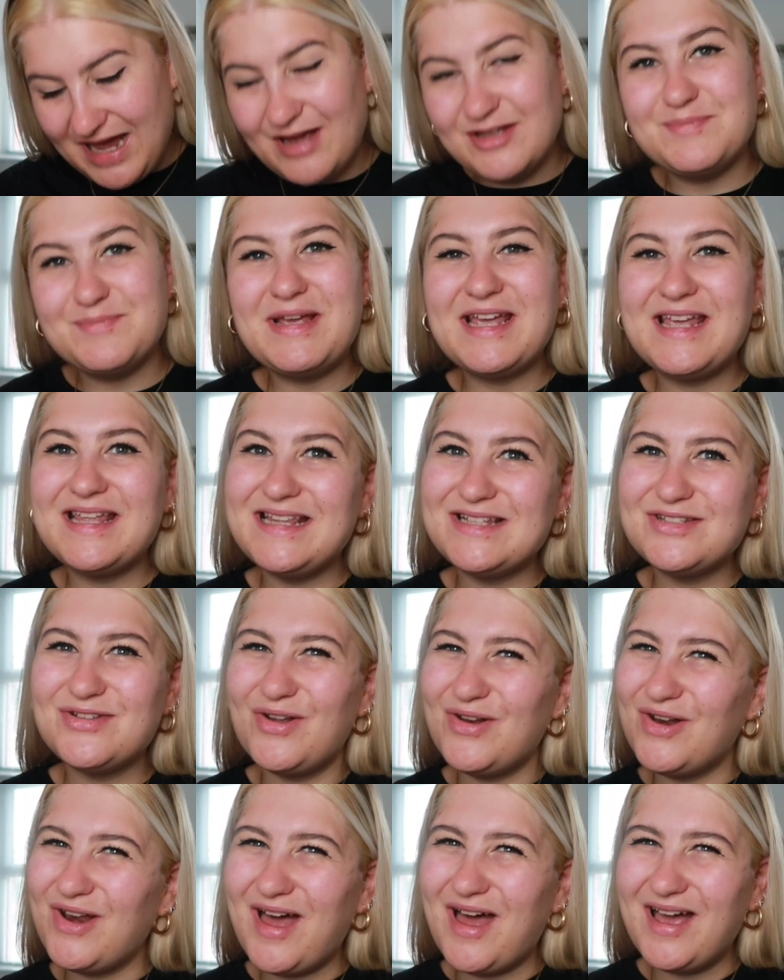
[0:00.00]
I was picking this
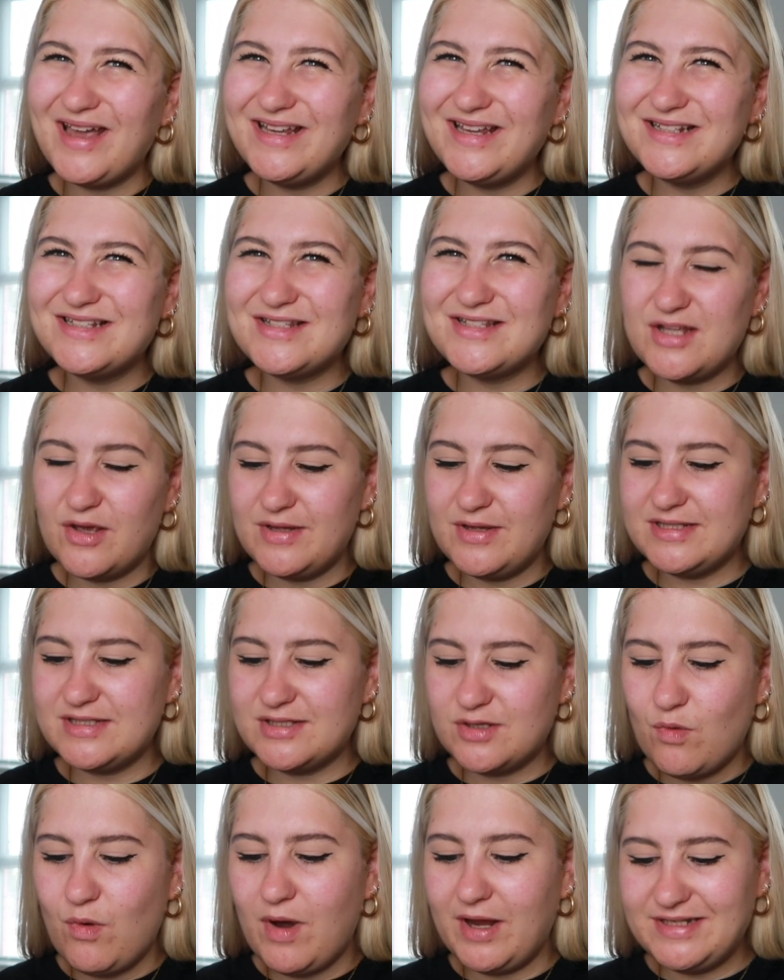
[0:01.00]
online, so
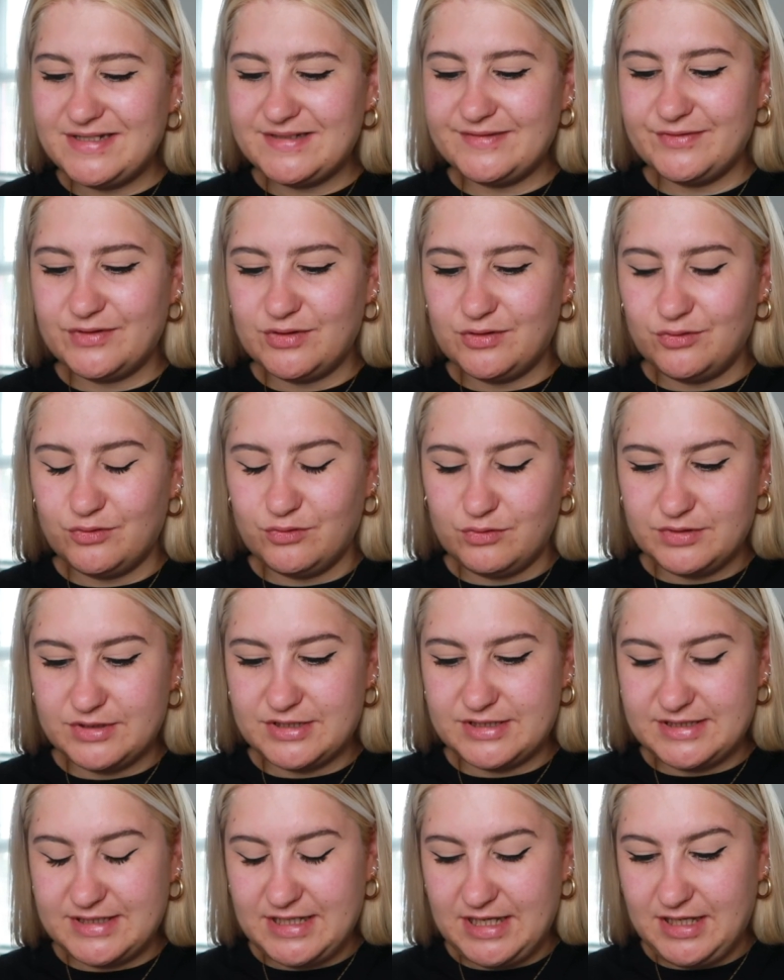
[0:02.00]
it's quite difficult
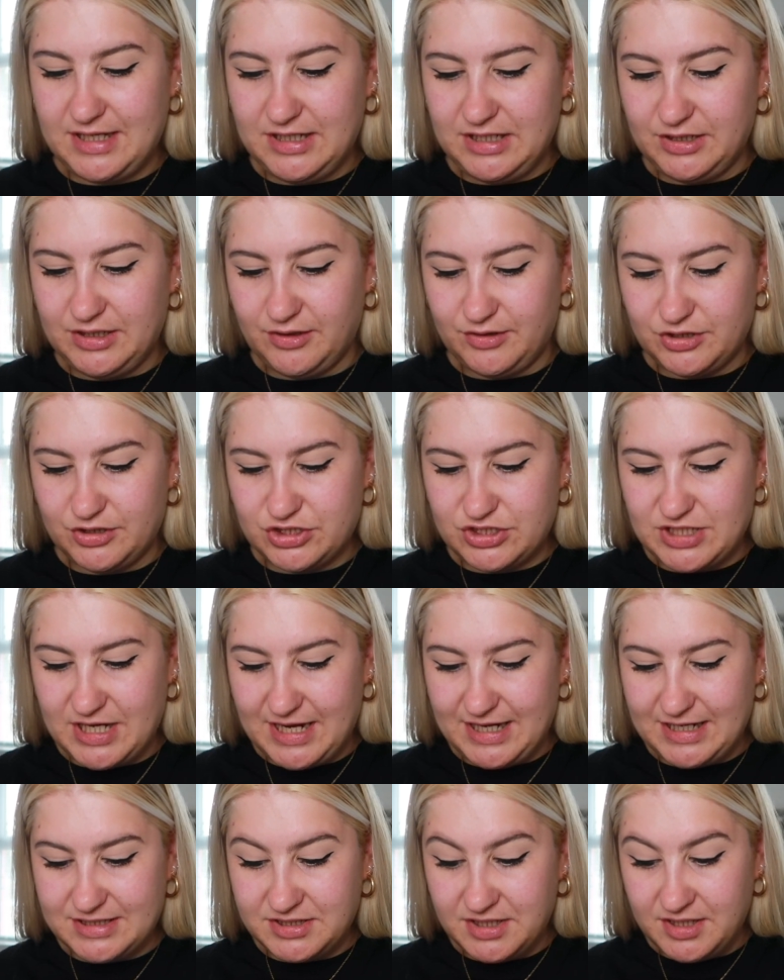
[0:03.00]
to see, you know, your
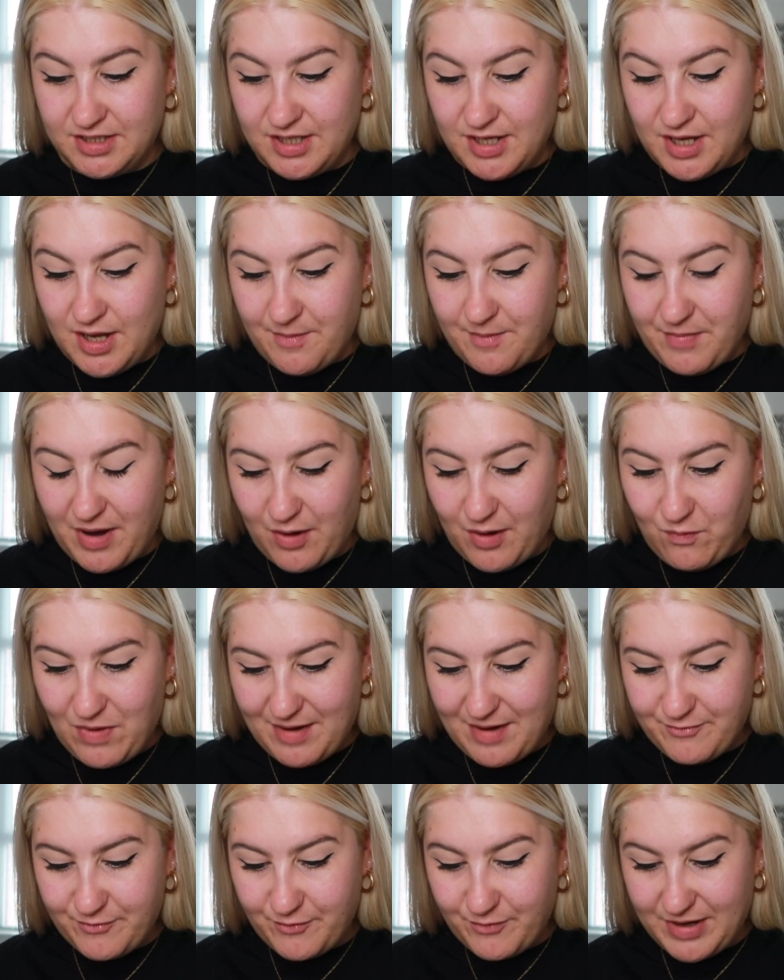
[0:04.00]
shade. But I
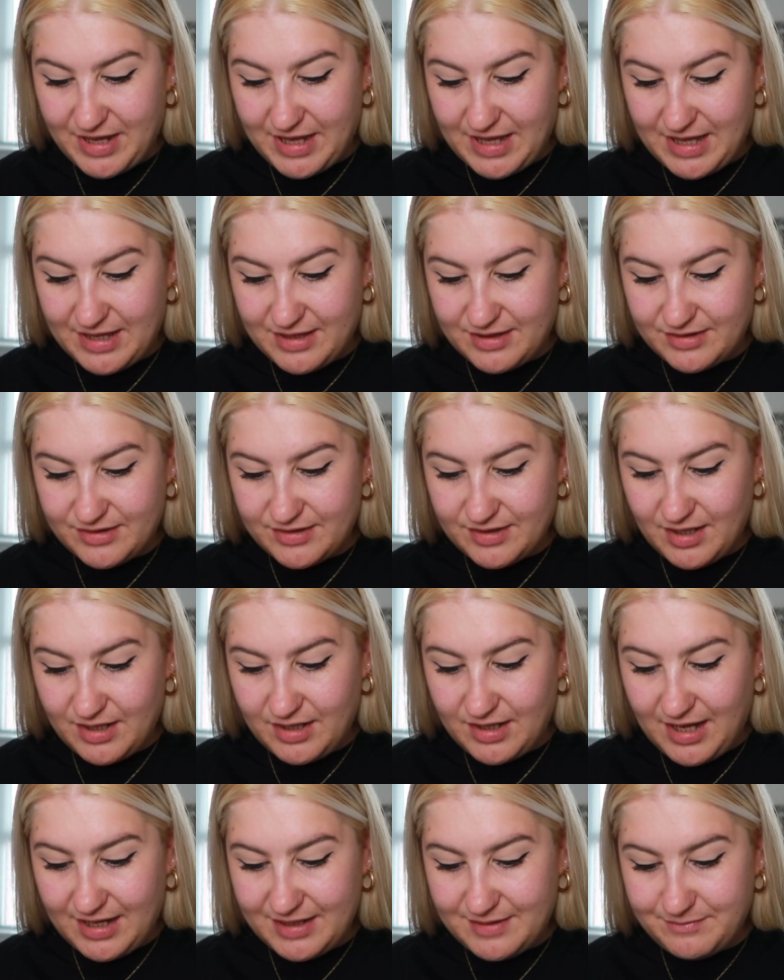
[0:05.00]
went with
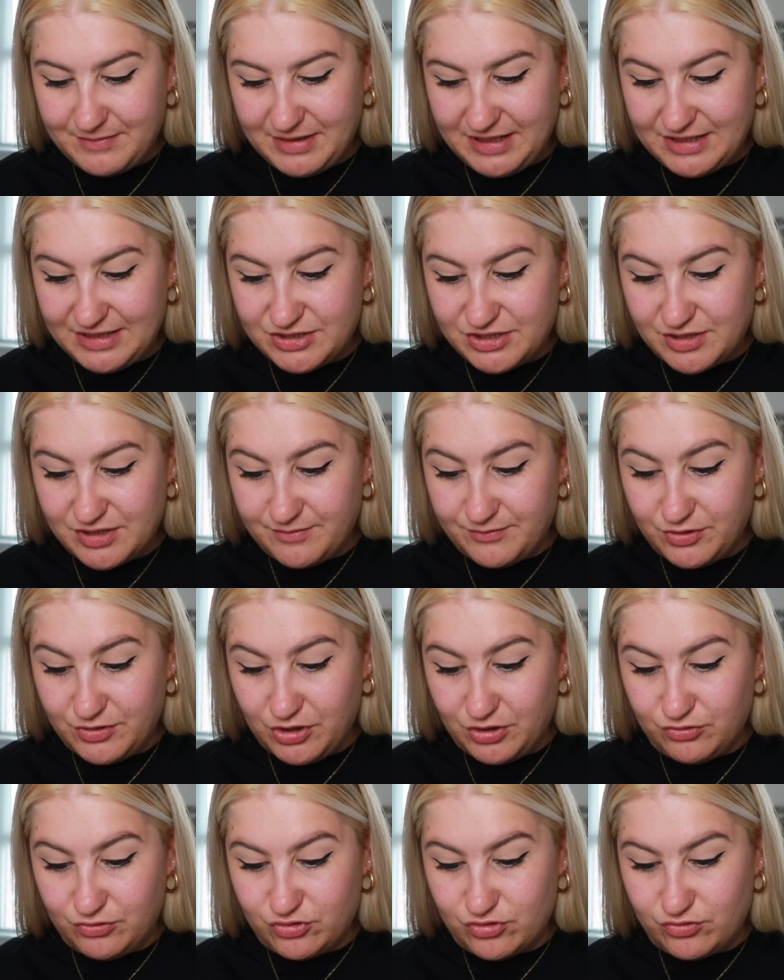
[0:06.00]
light medium
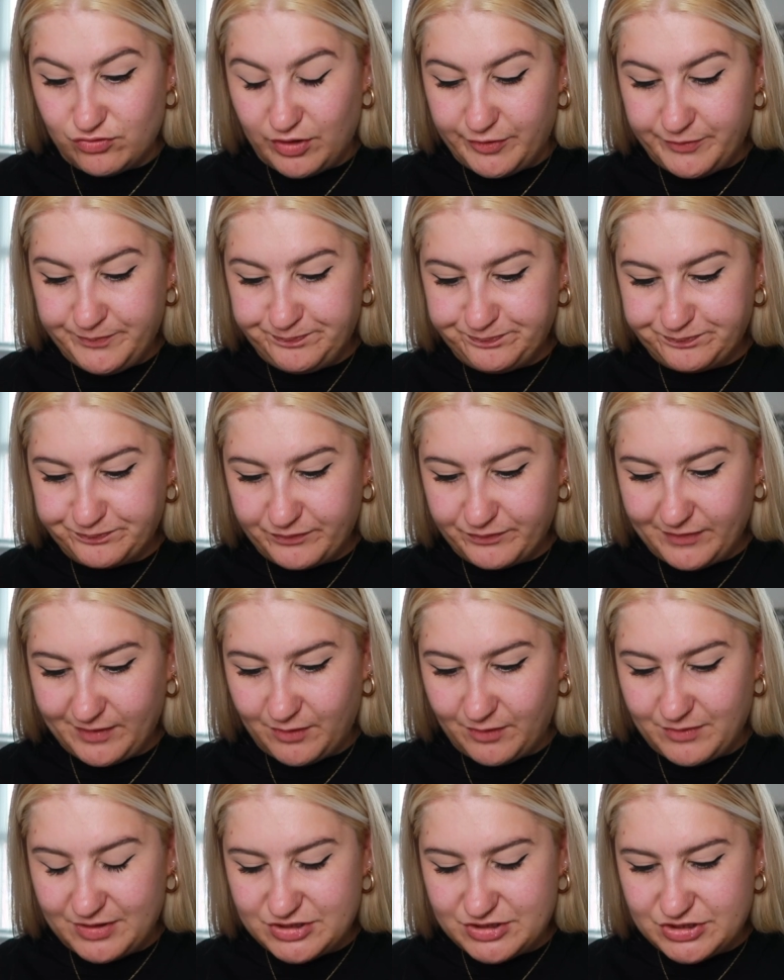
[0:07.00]
neutral,
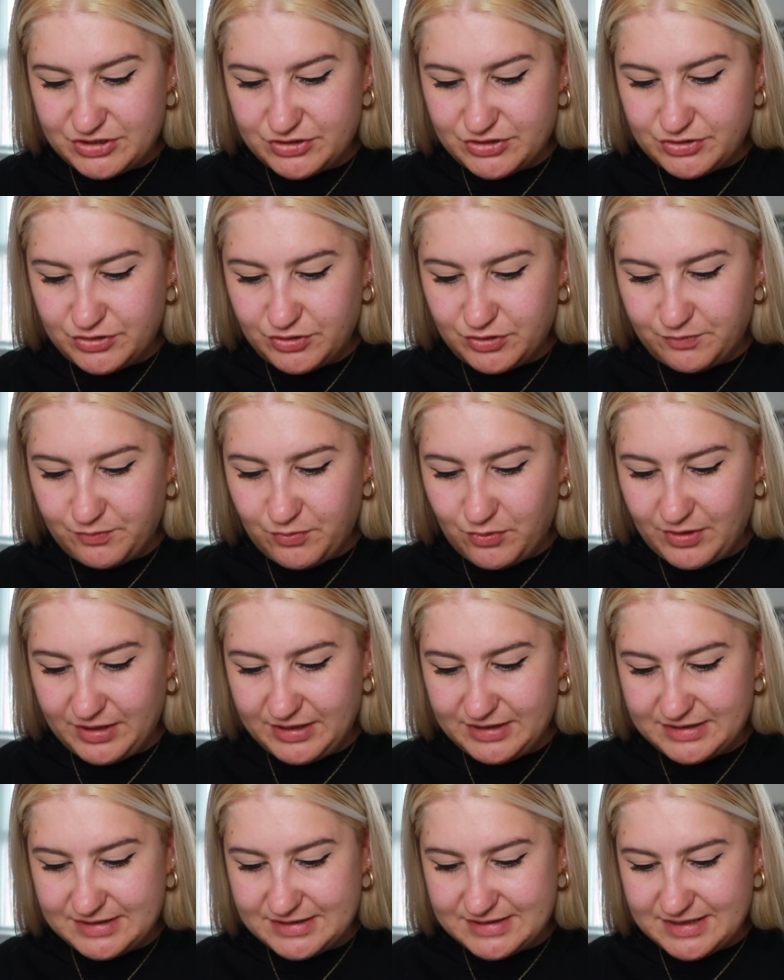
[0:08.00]
which is
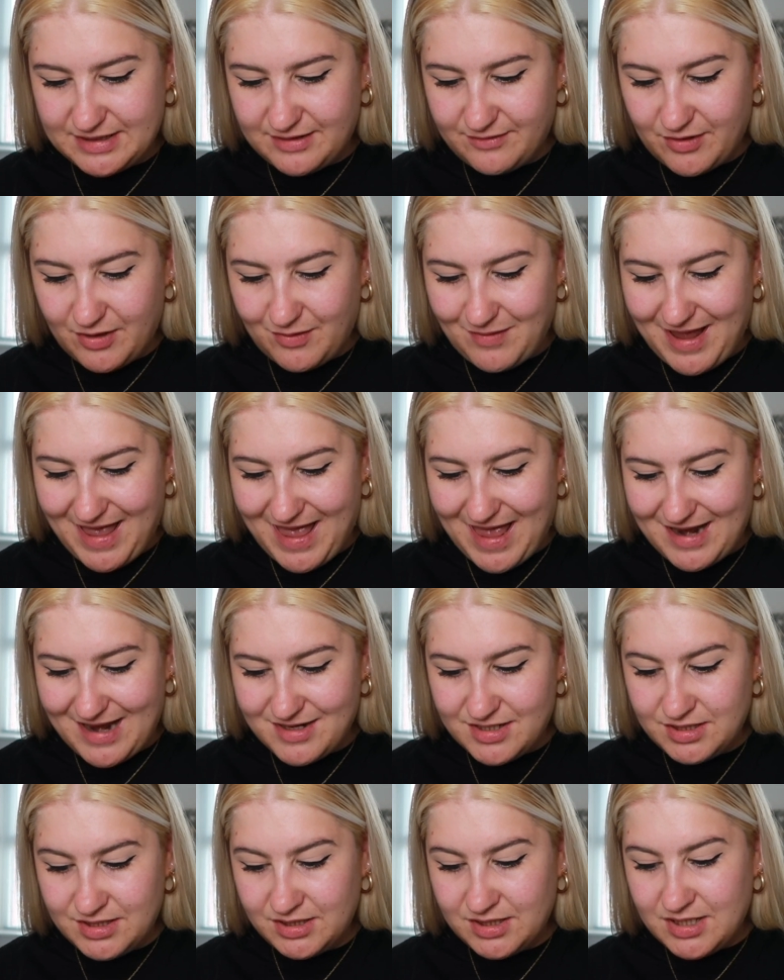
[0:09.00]

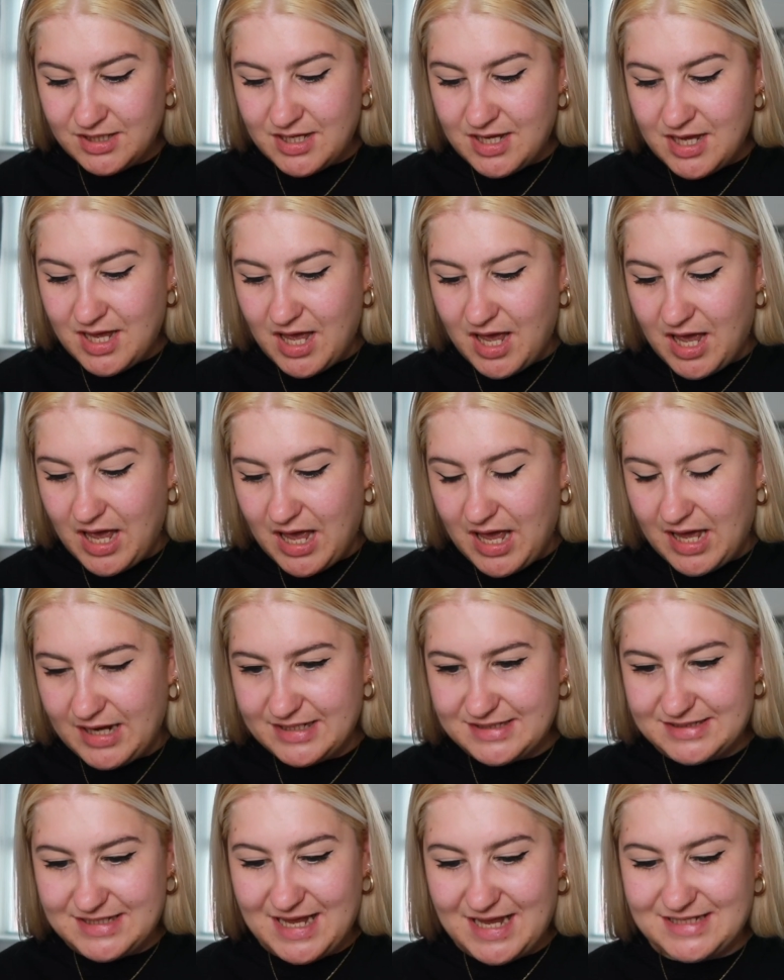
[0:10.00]
2.0N,
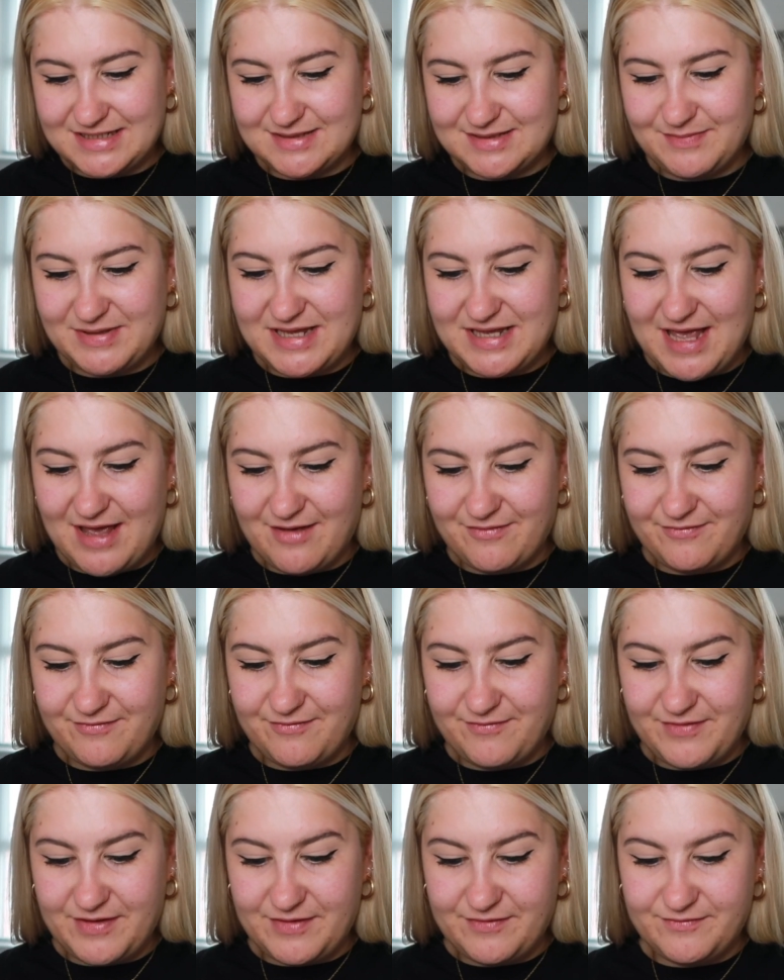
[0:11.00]
and it's SPF
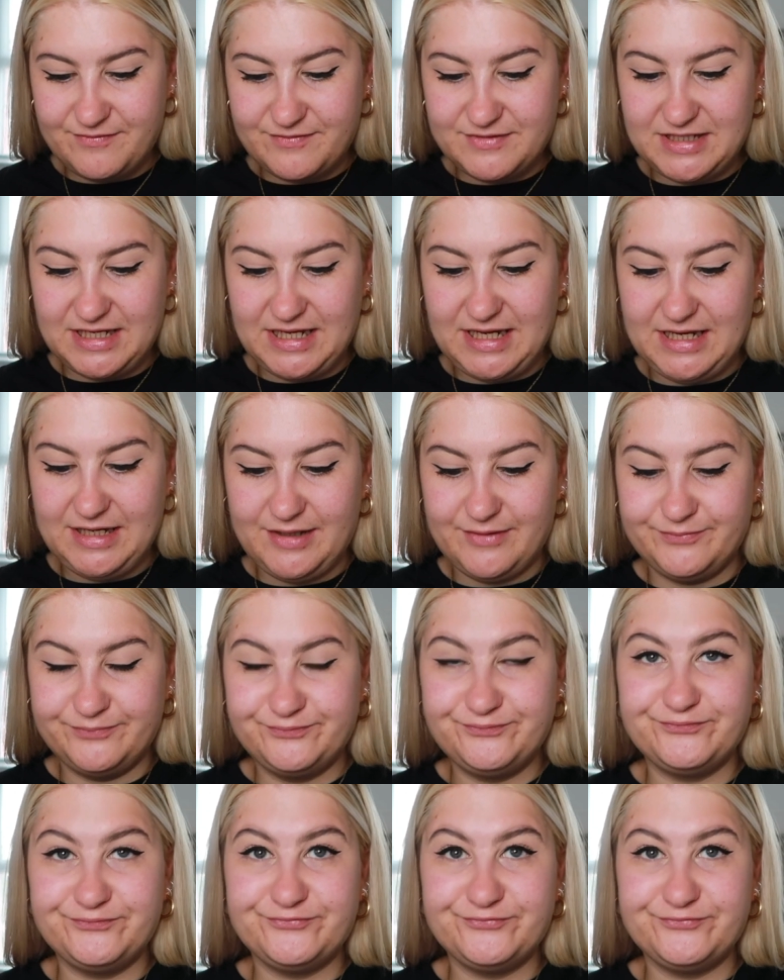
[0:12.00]
15.